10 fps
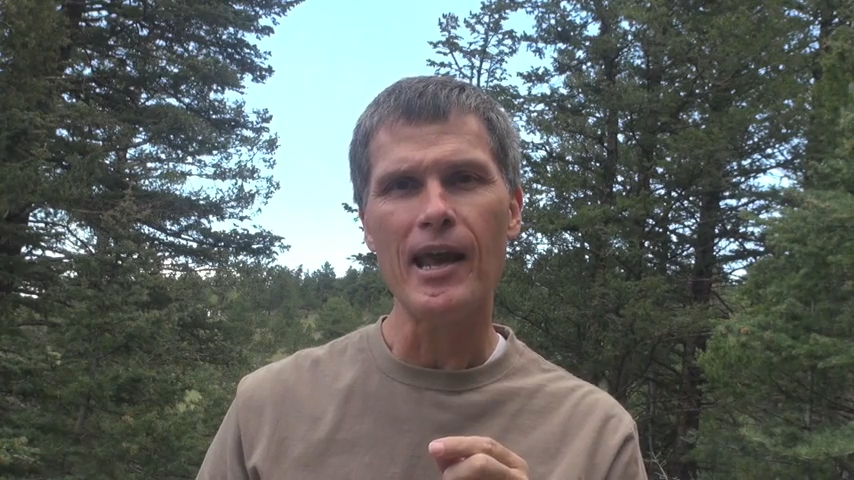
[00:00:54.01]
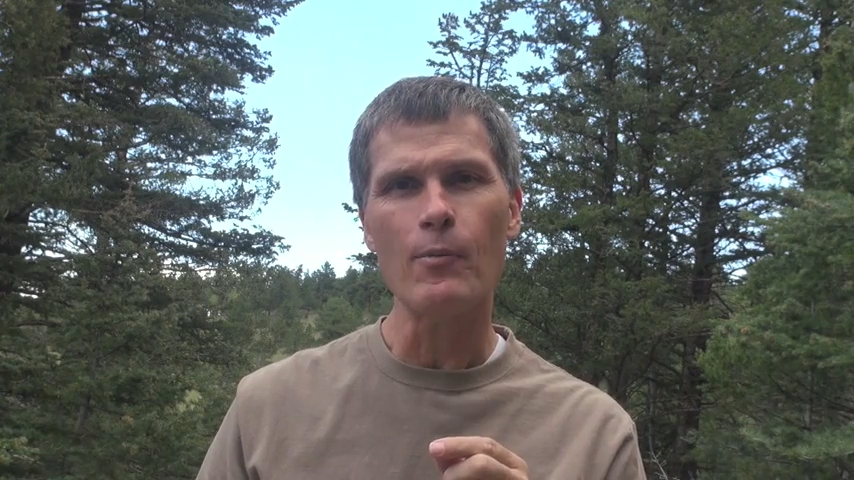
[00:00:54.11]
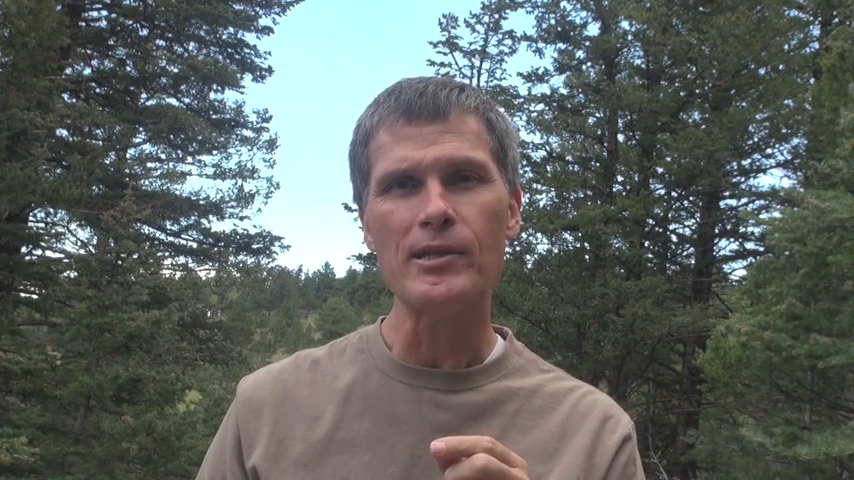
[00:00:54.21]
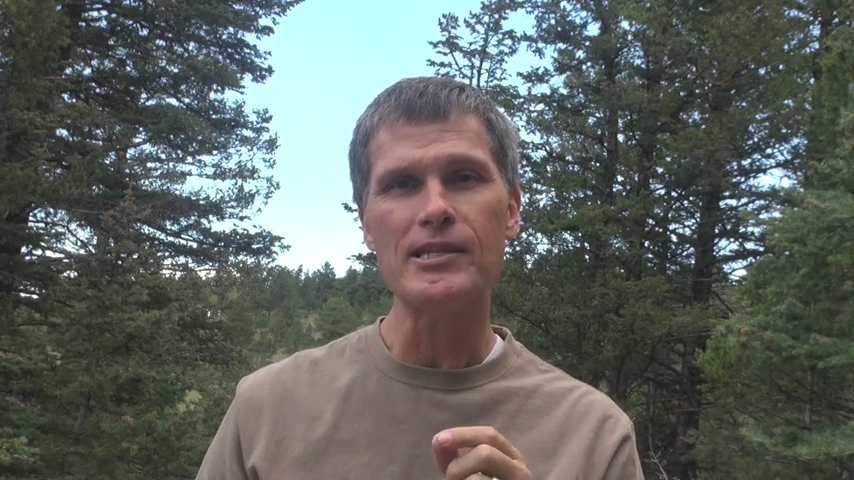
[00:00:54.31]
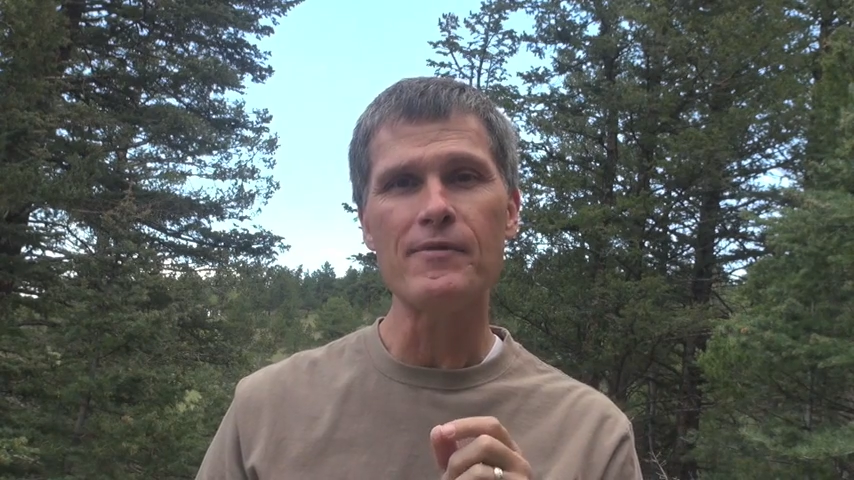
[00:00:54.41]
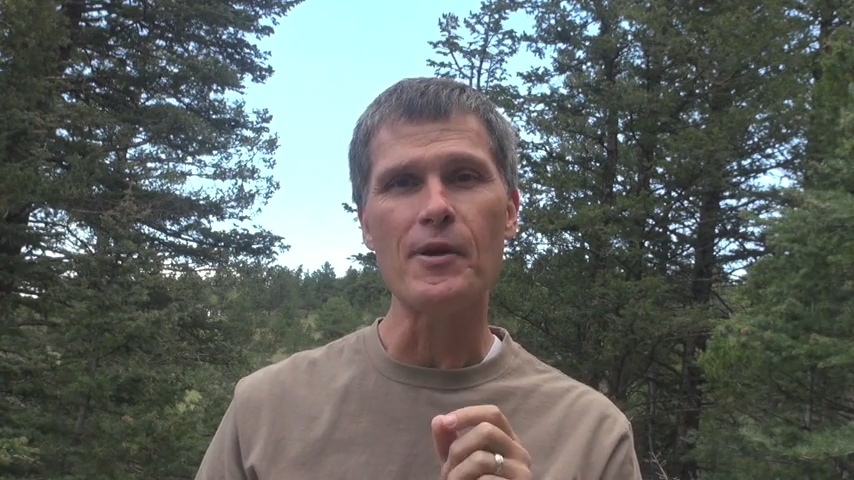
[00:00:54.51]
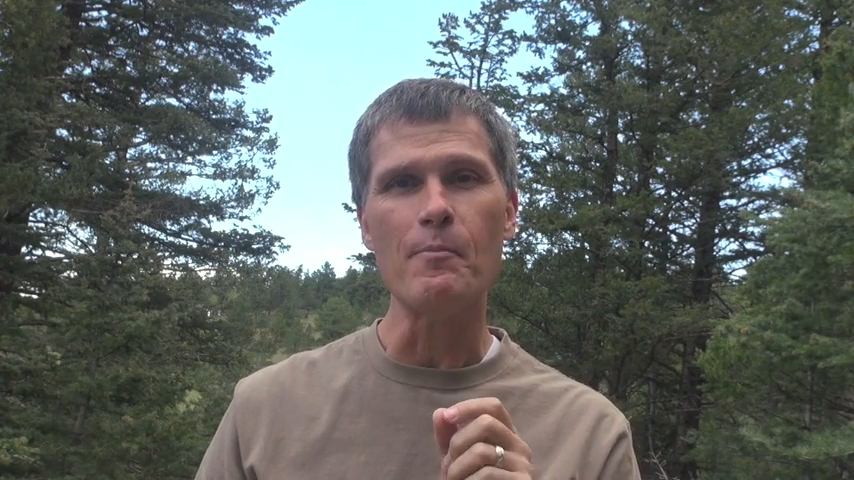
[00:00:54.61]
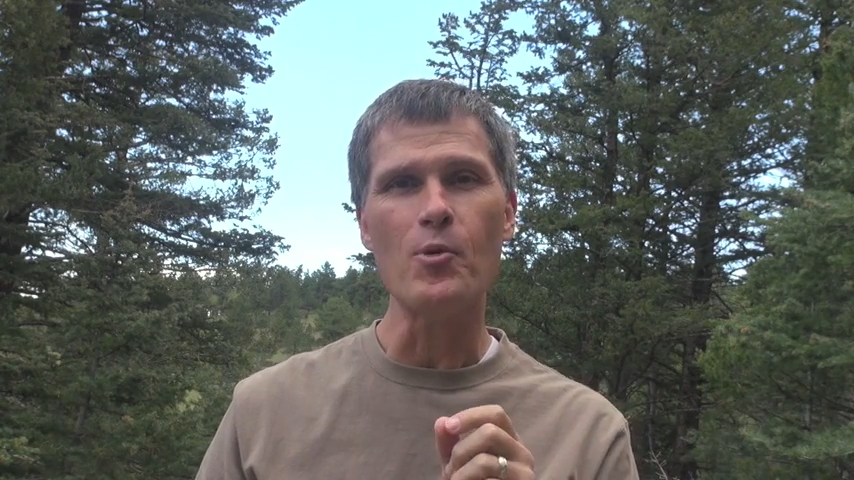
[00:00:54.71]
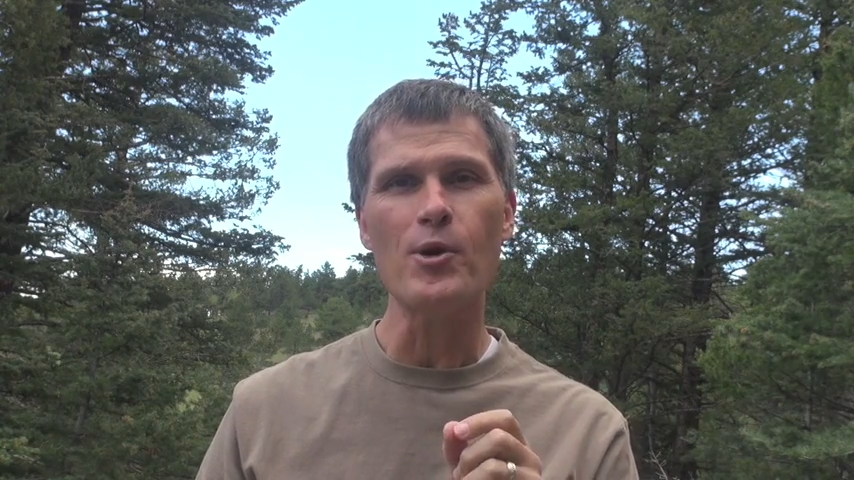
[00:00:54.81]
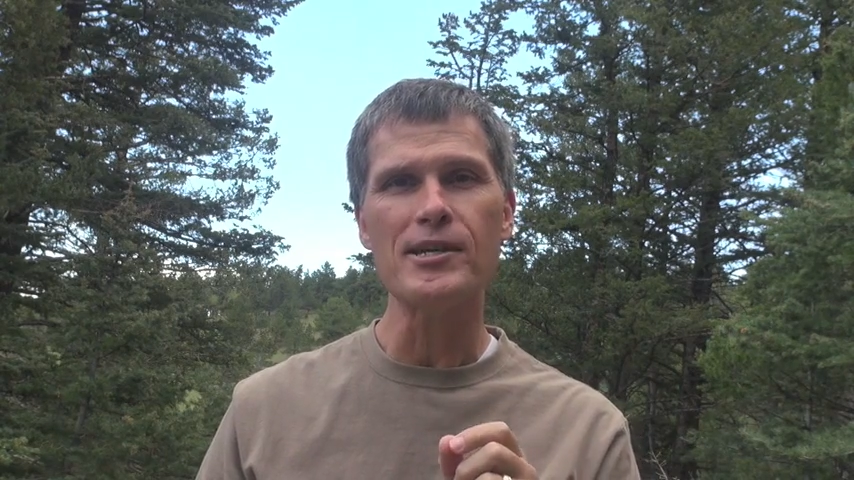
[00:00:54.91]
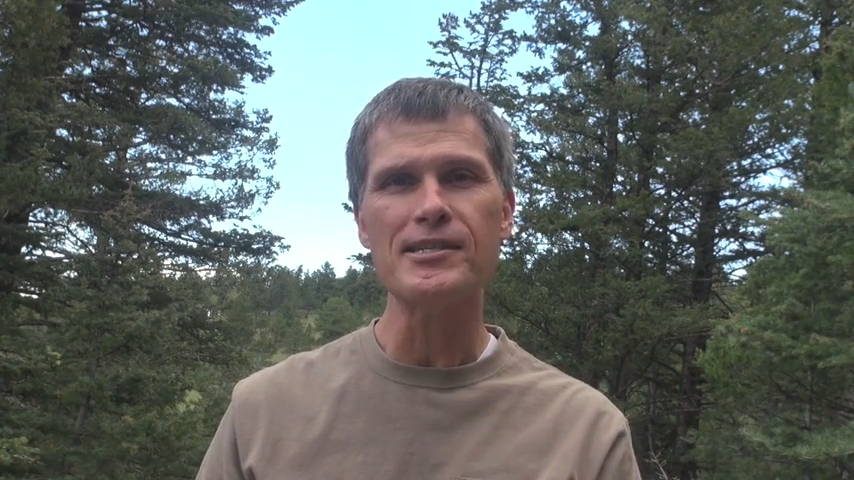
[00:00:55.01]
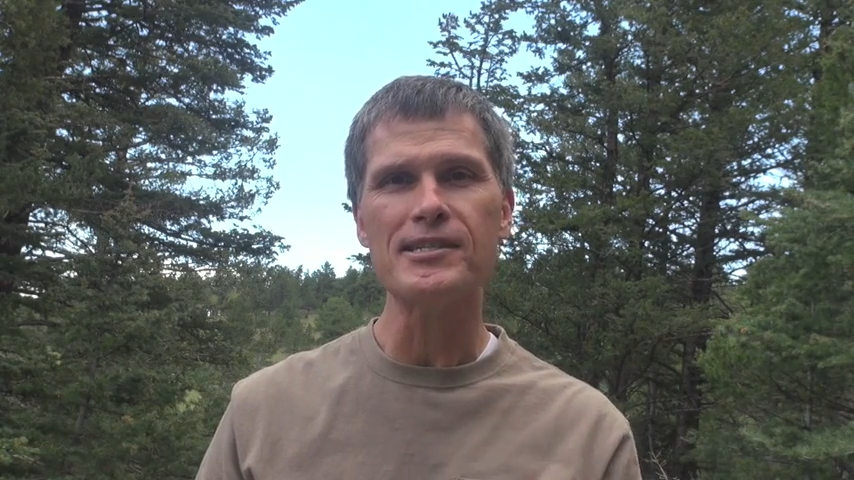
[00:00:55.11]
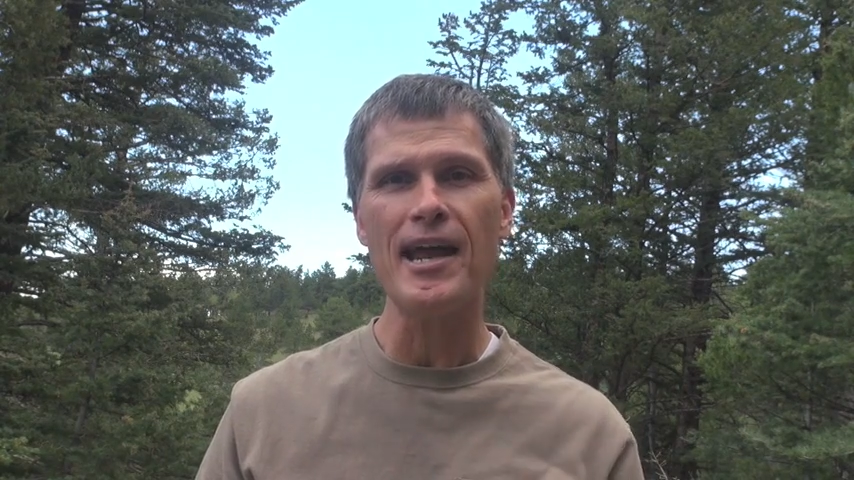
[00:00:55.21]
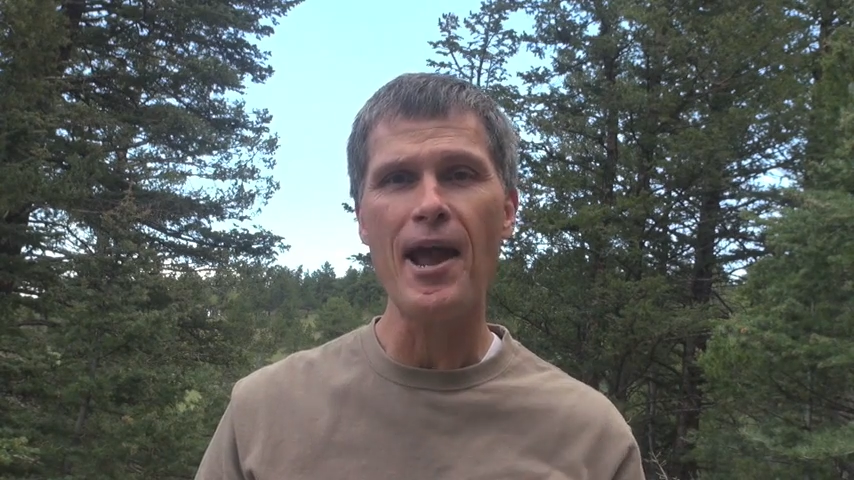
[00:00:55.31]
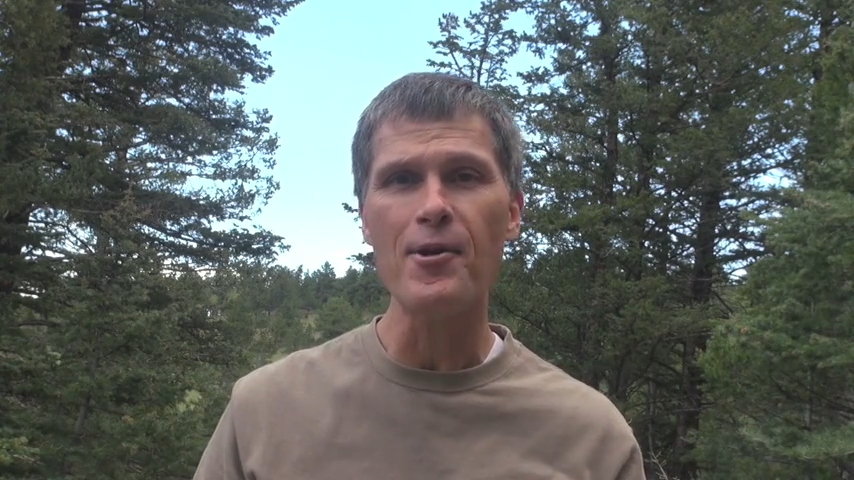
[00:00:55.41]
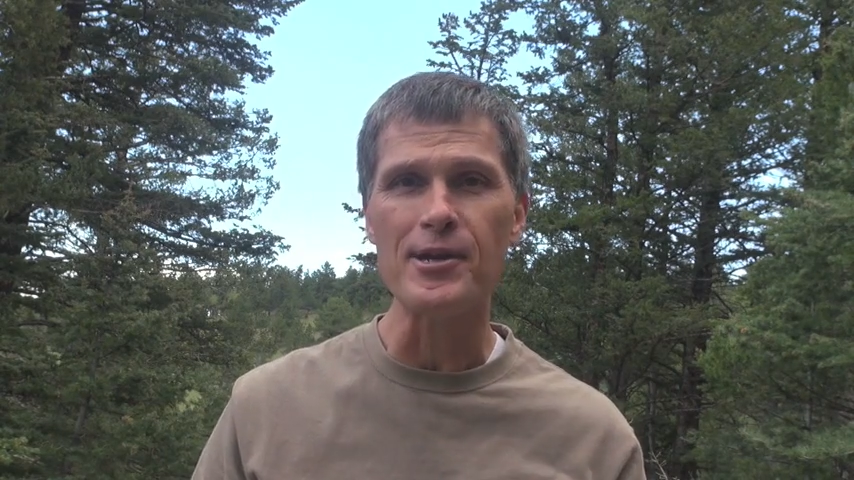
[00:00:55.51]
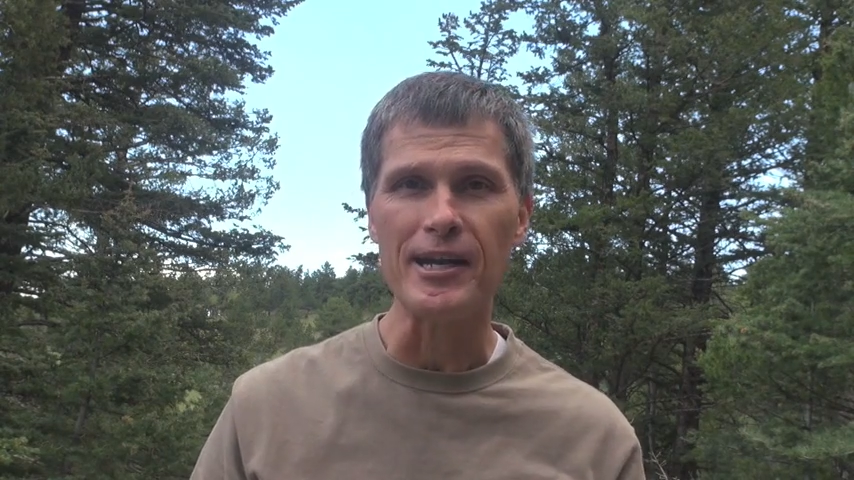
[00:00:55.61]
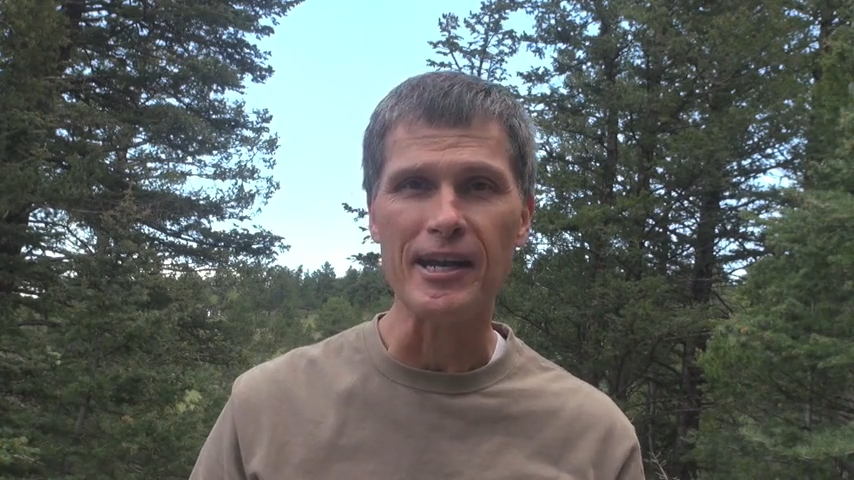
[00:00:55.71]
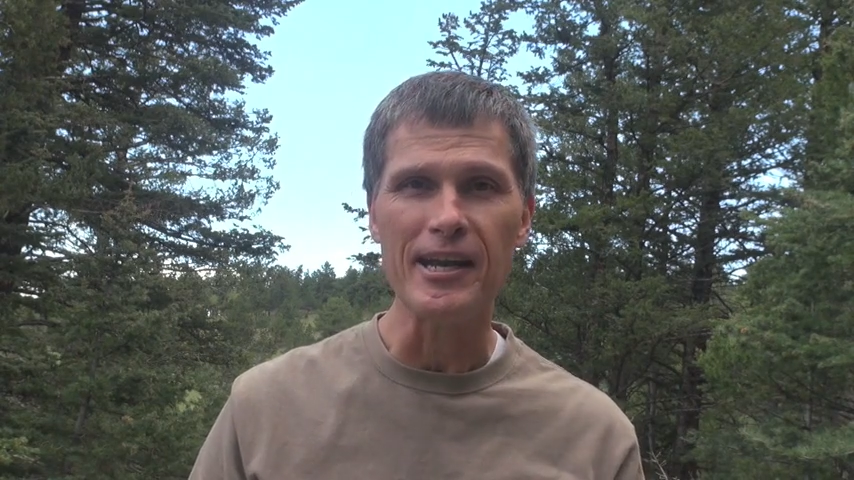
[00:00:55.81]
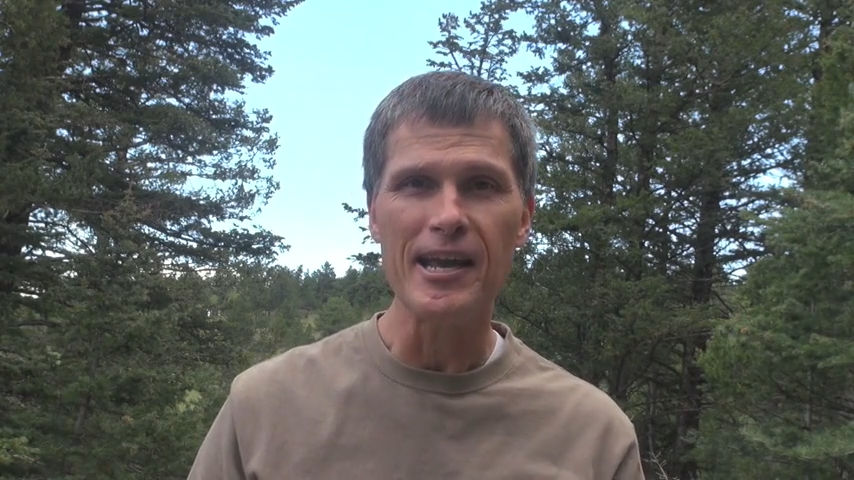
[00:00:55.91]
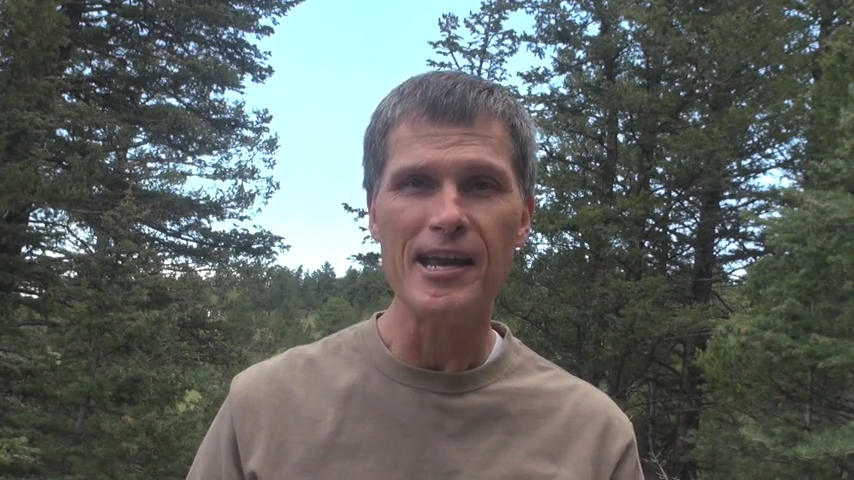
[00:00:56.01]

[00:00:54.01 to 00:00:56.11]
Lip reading: And what's even more astounding